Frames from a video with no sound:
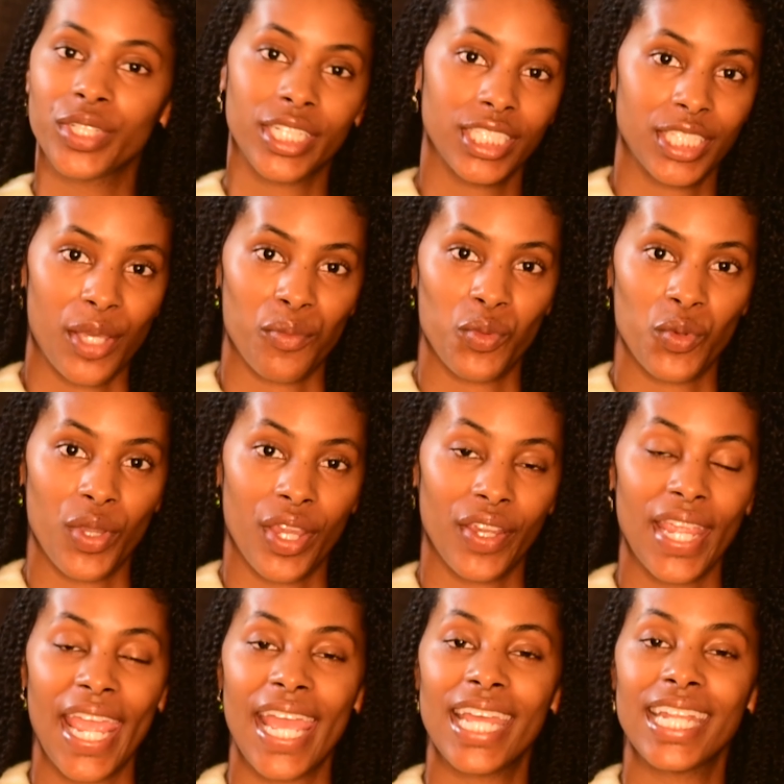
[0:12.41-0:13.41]

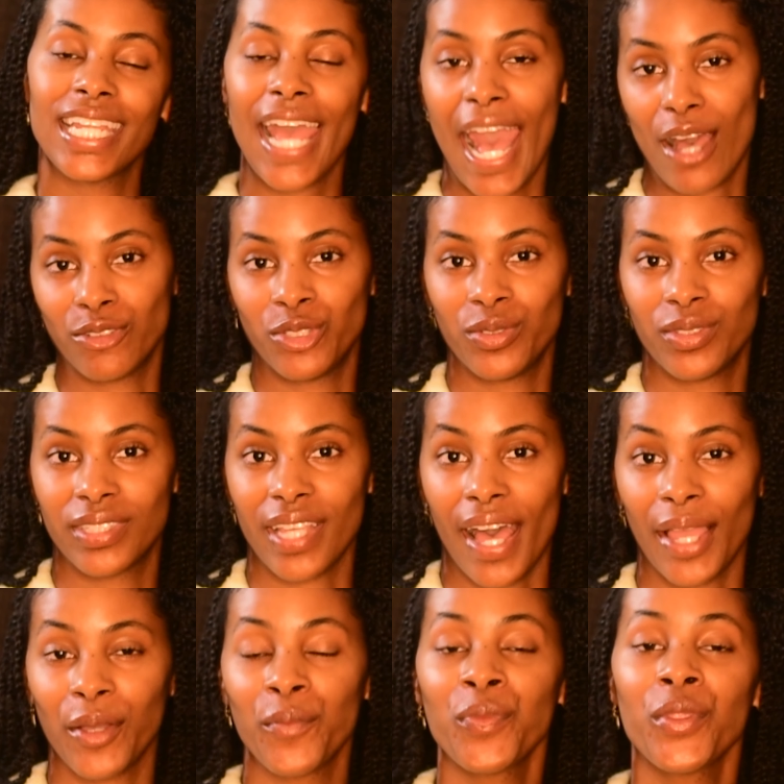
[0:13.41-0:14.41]
contemporary, and how to
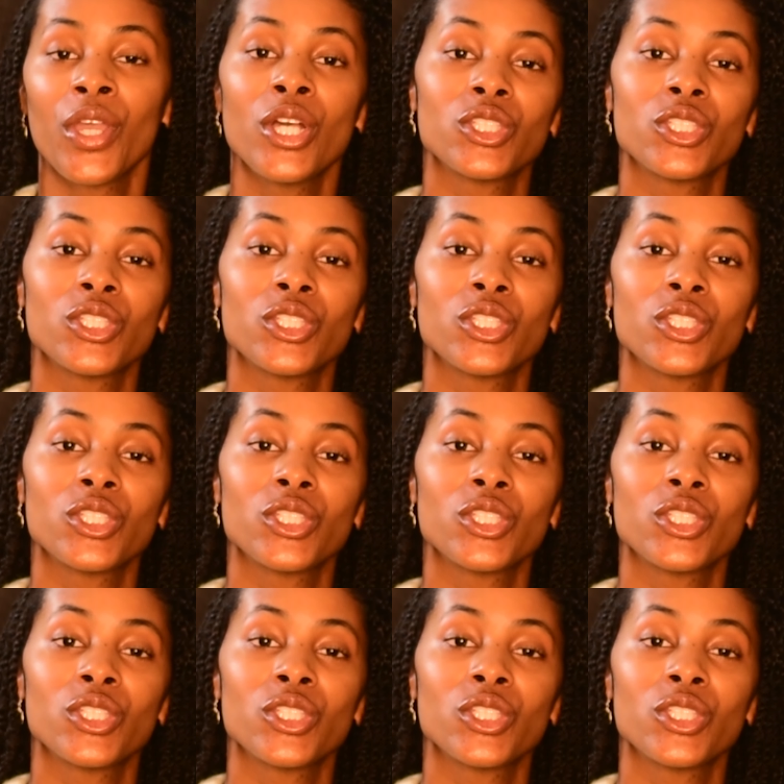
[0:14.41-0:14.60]
style.